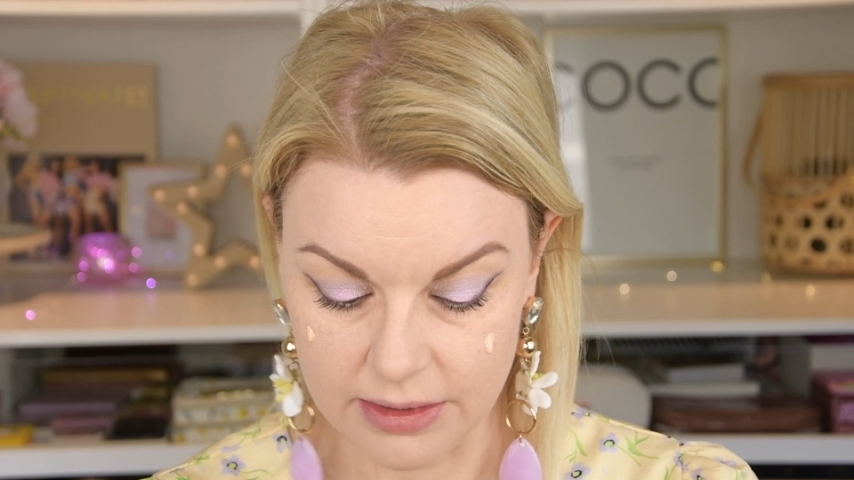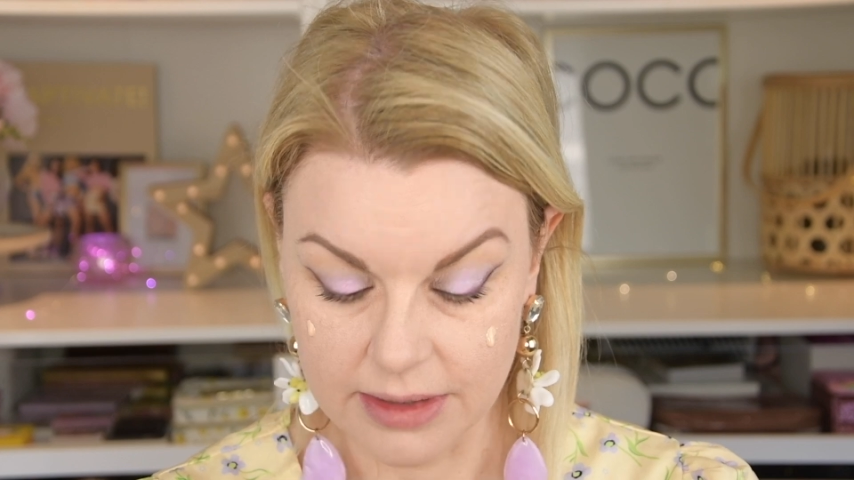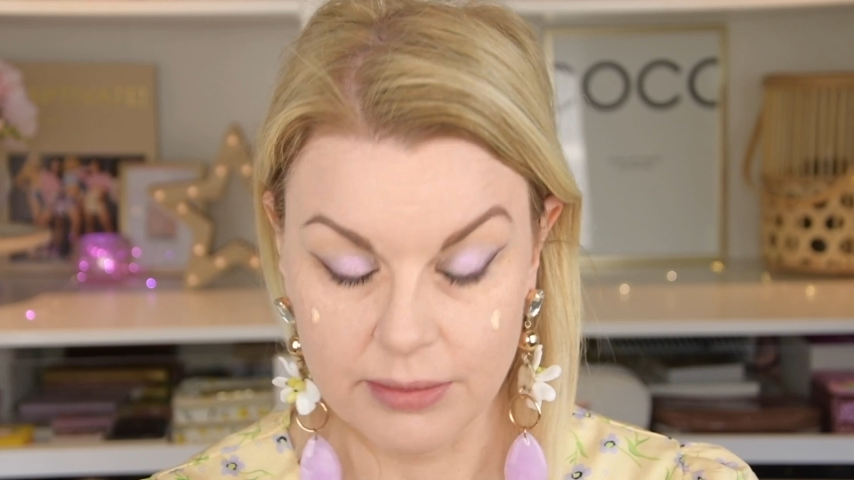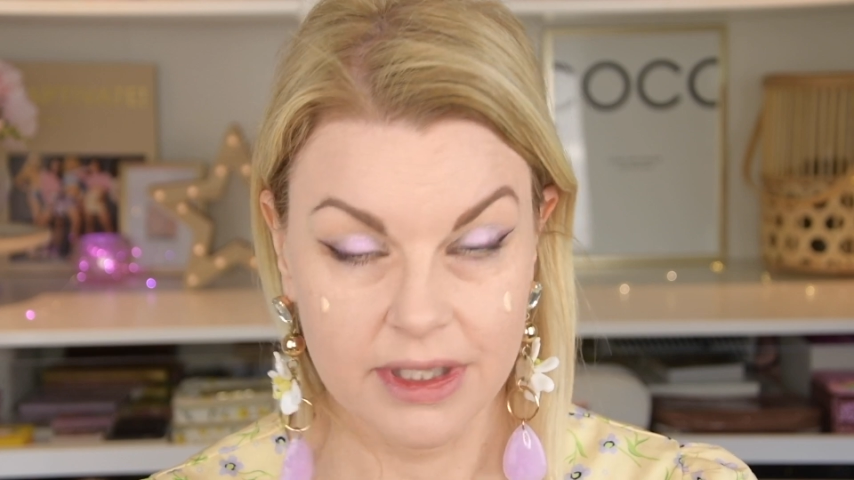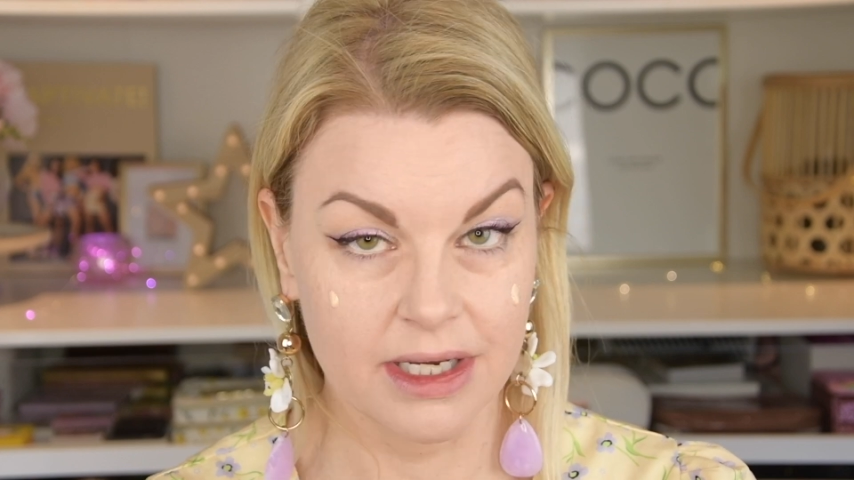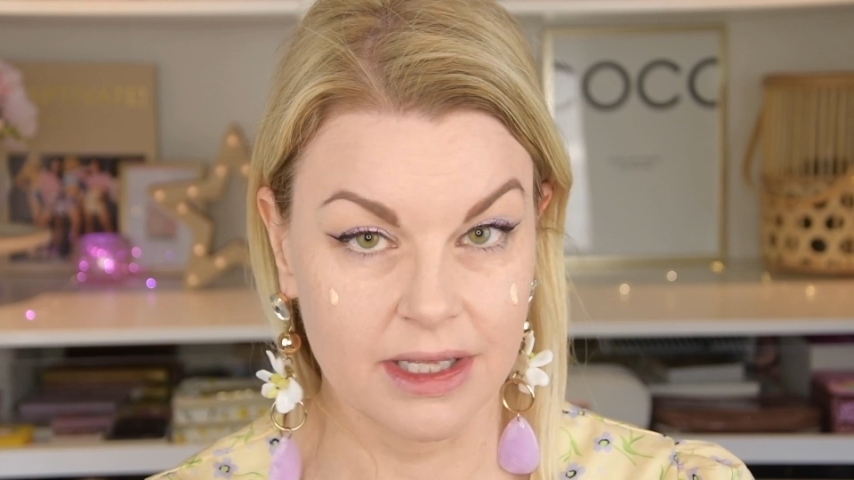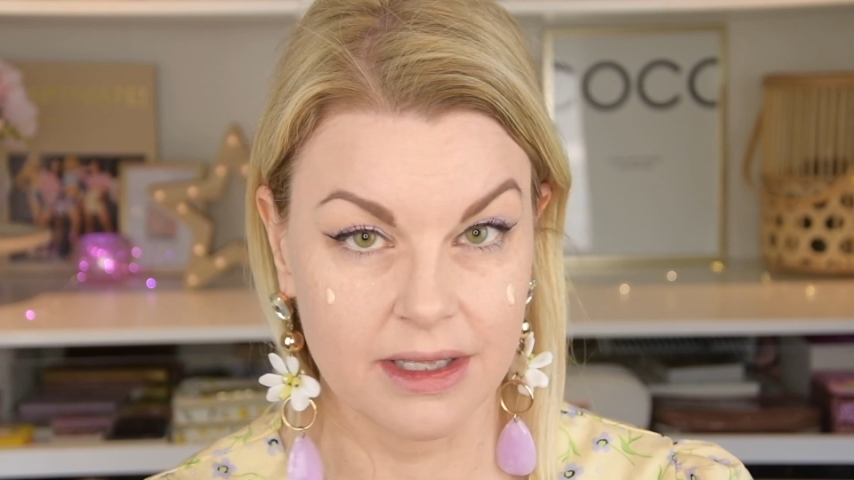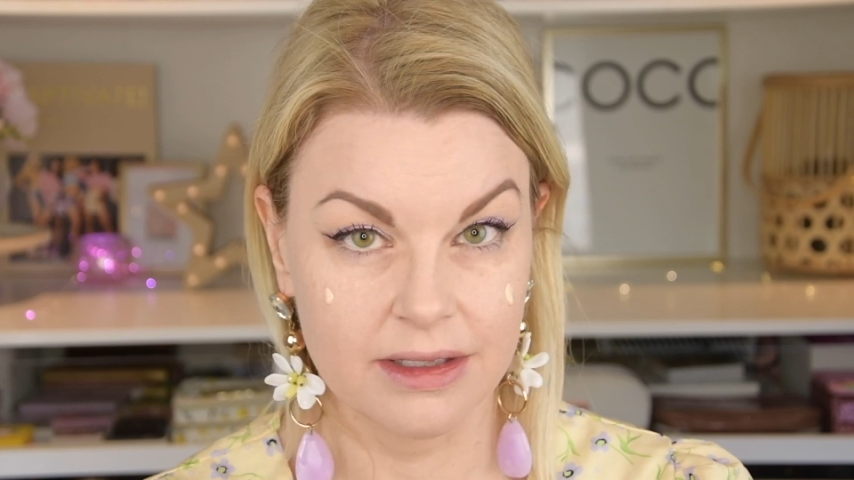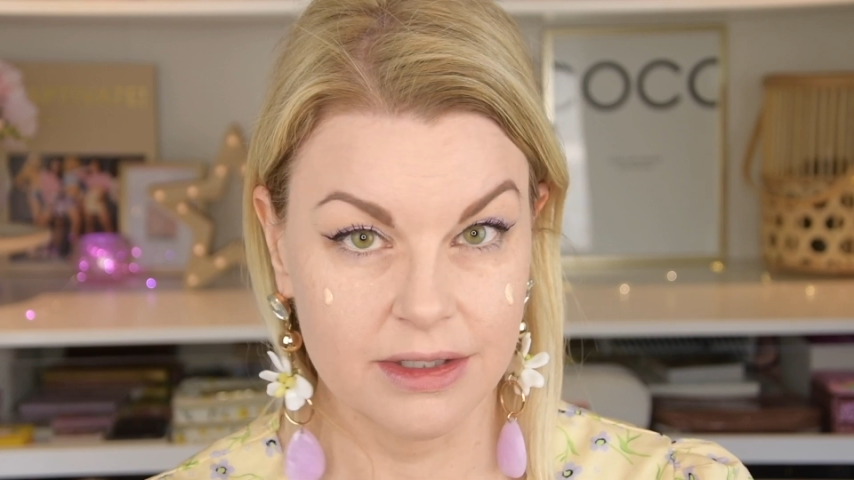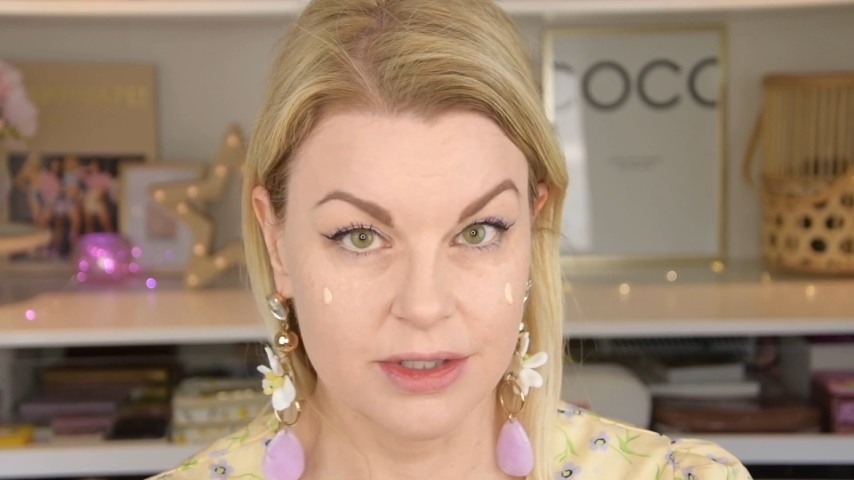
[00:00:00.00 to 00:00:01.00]
and we're gonna
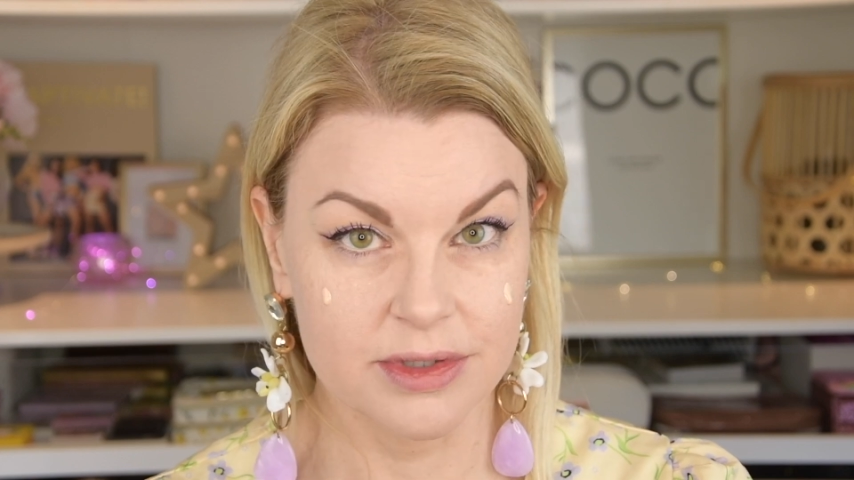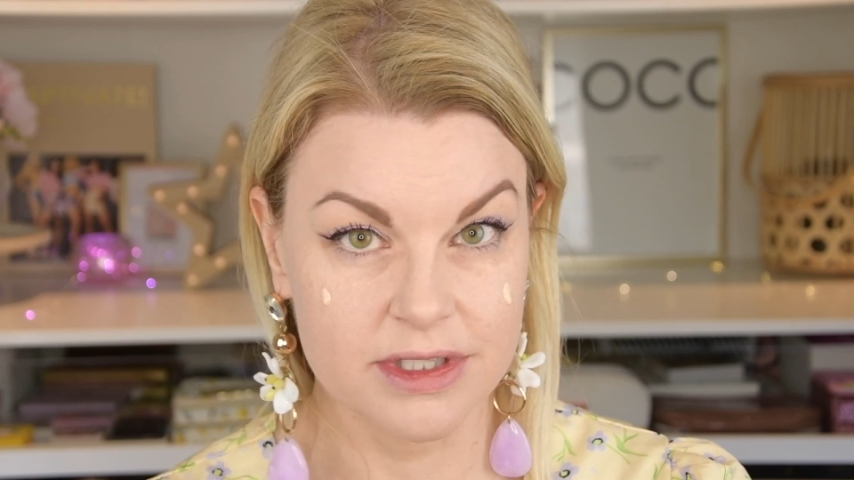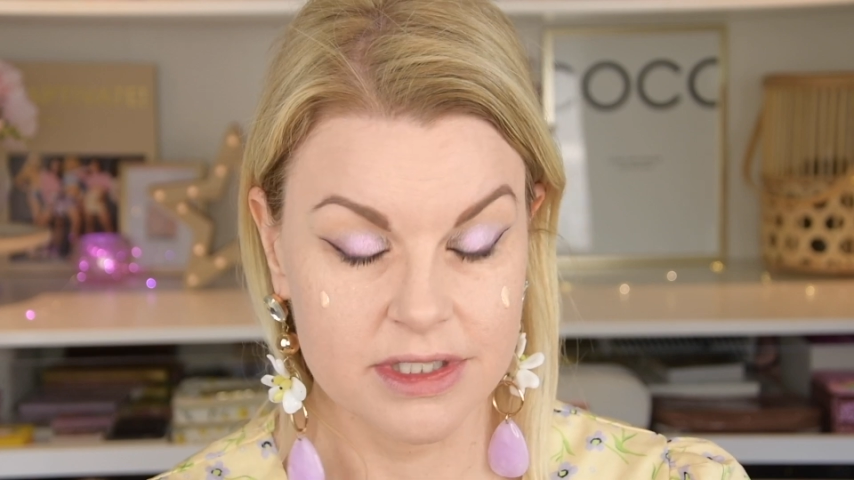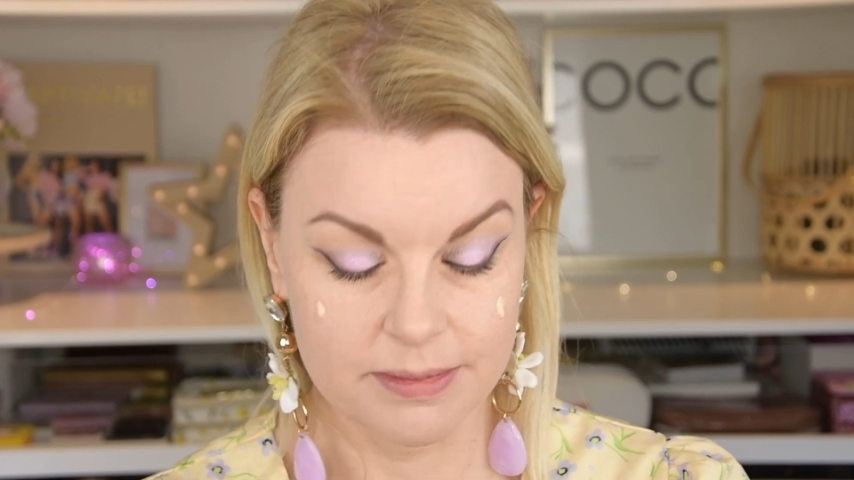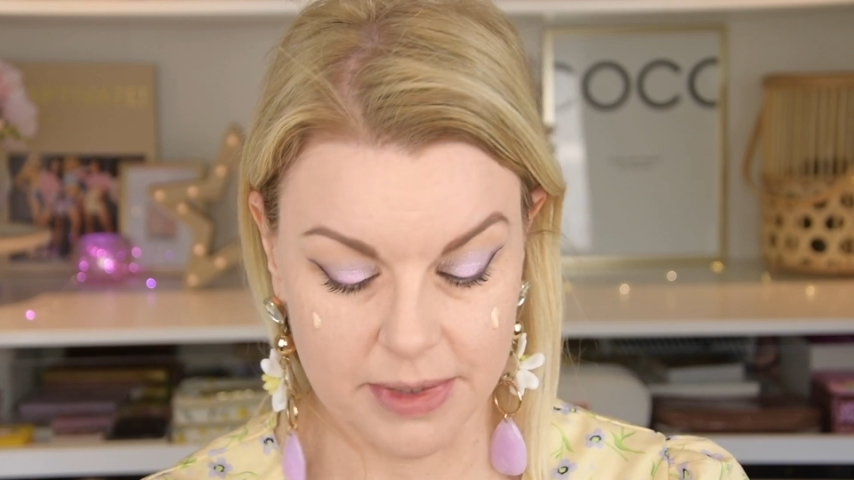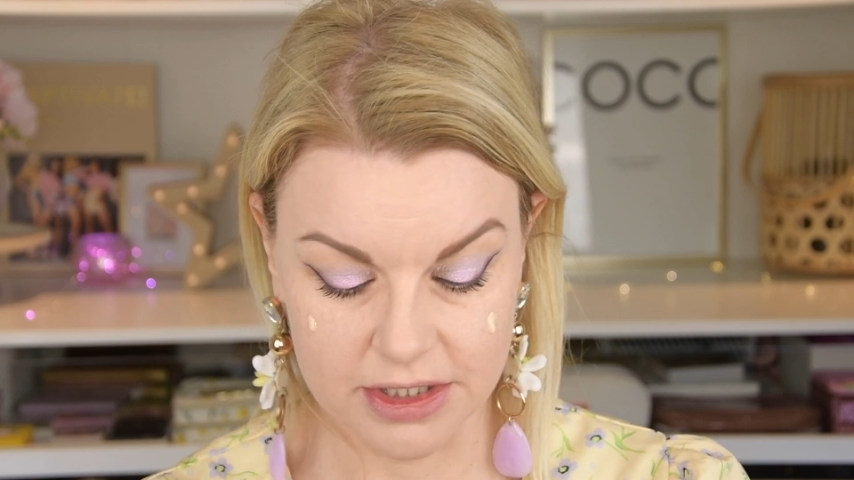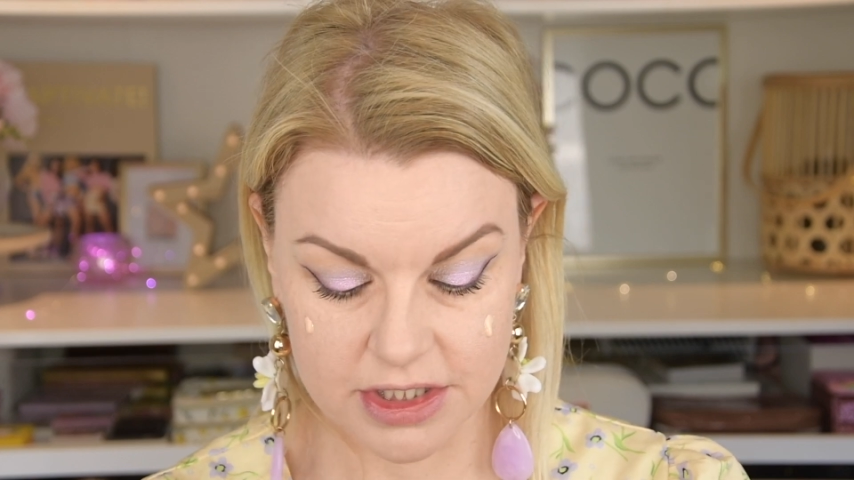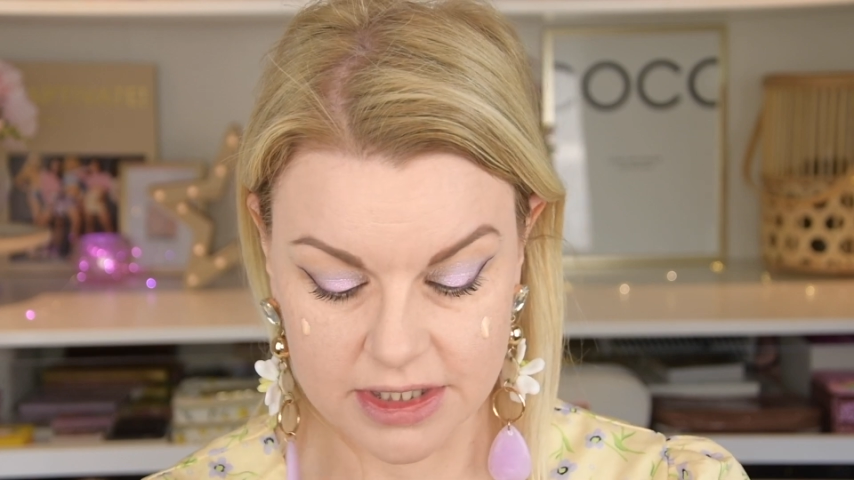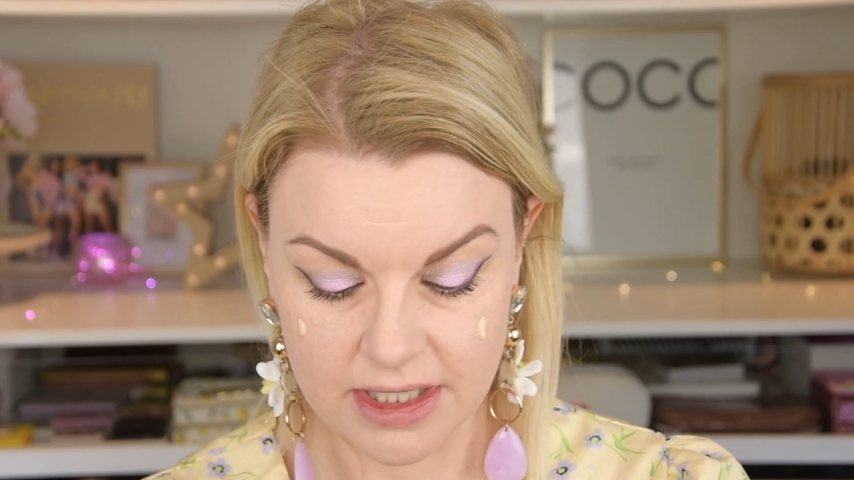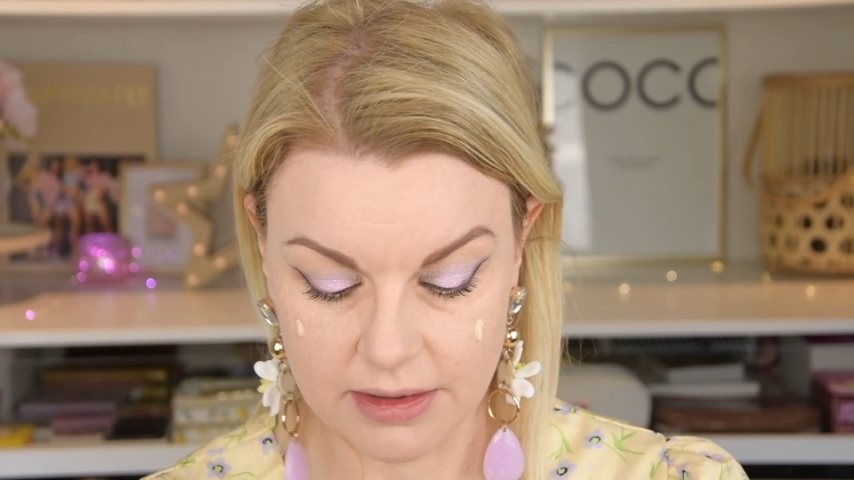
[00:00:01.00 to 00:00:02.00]
use the
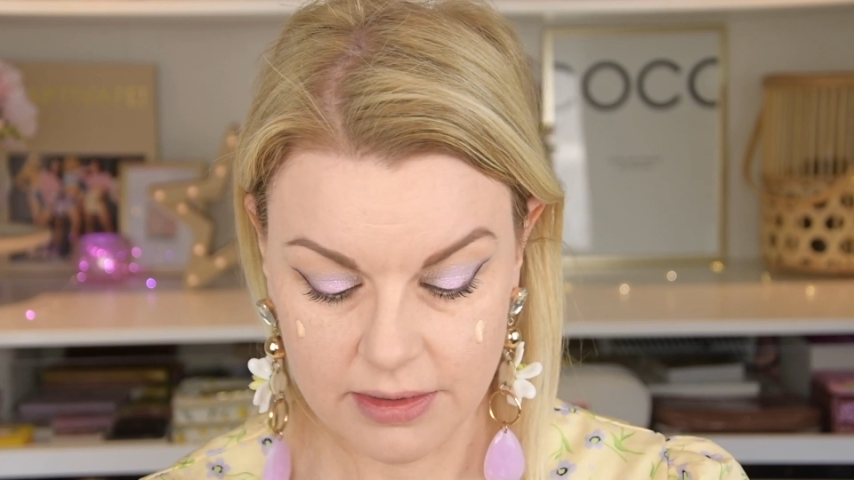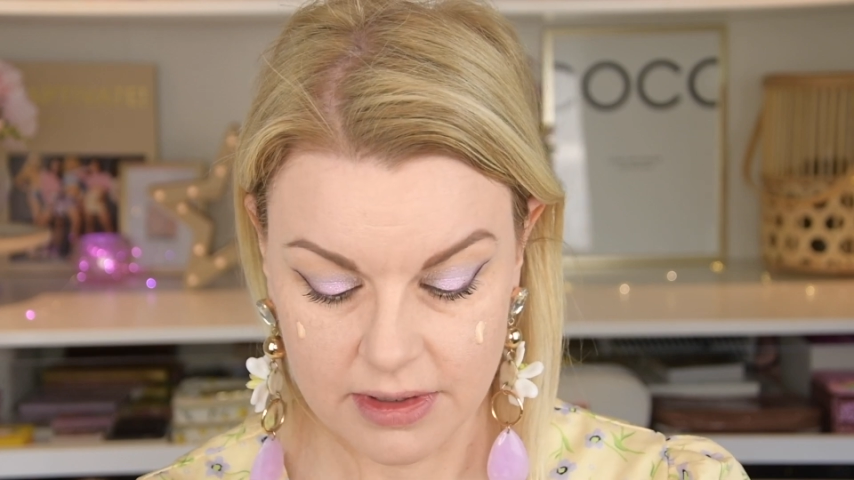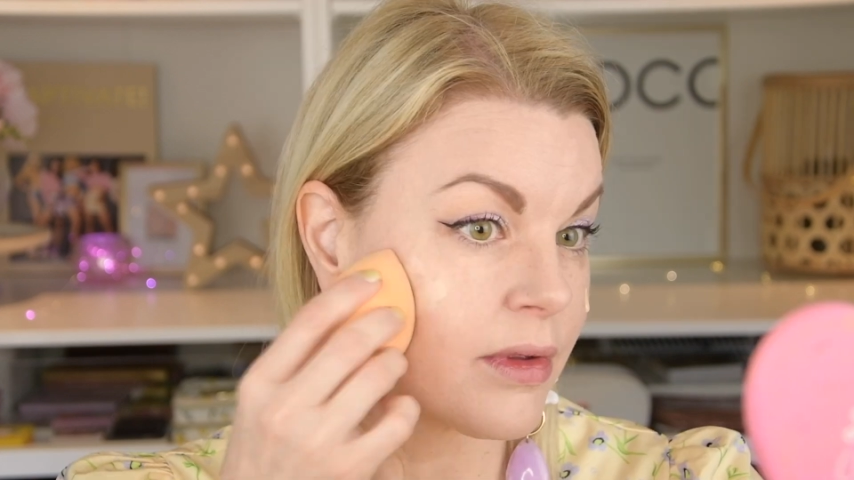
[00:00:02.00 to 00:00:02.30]
sponge now.